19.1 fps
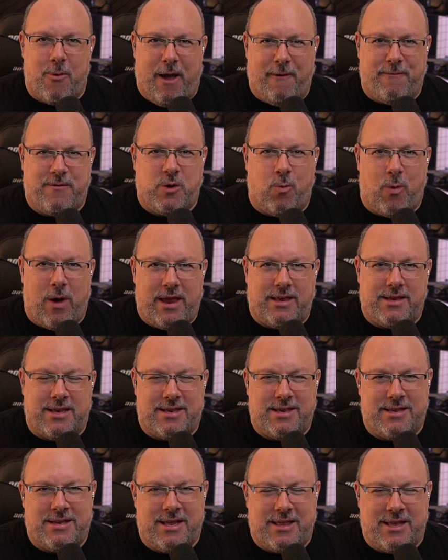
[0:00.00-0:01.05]
We'll have to wait
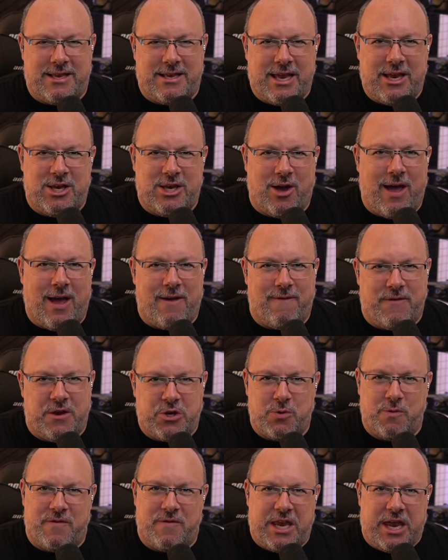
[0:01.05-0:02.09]
to the DJI
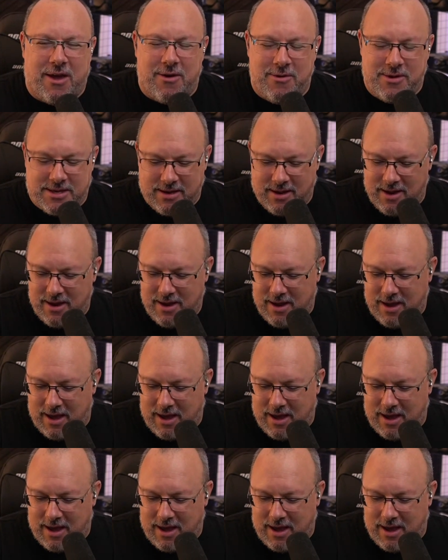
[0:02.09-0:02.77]
official videos